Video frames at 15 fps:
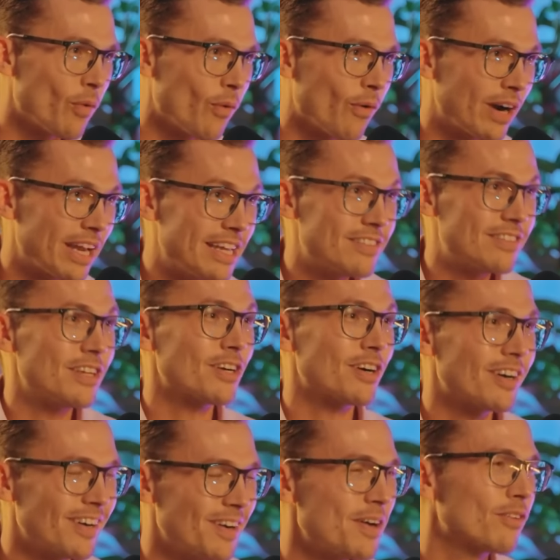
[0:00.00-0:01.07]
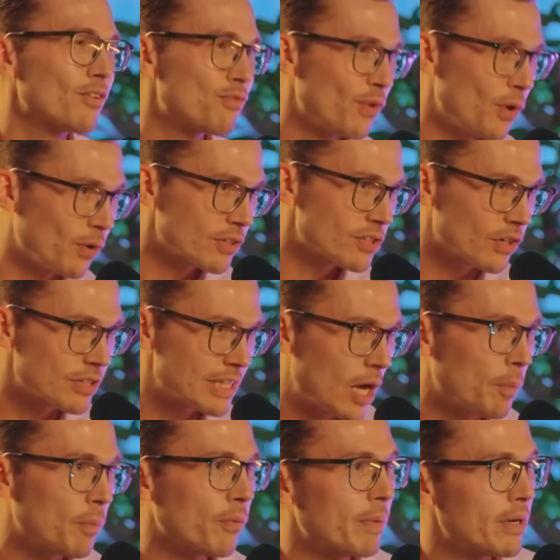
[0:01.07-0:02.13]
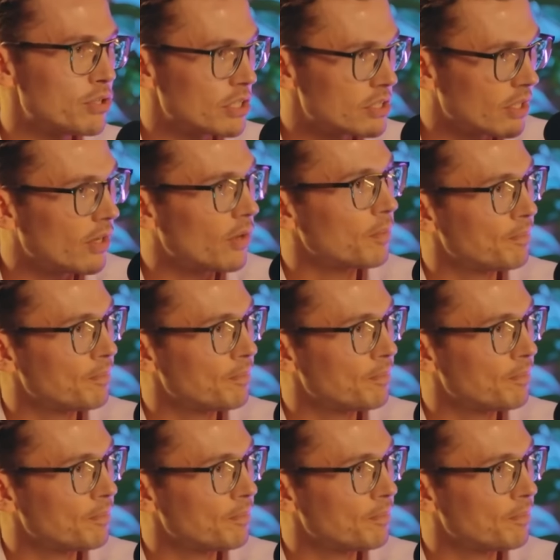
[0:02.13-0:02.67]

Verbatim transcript: or easier to focus on those output metrics alone.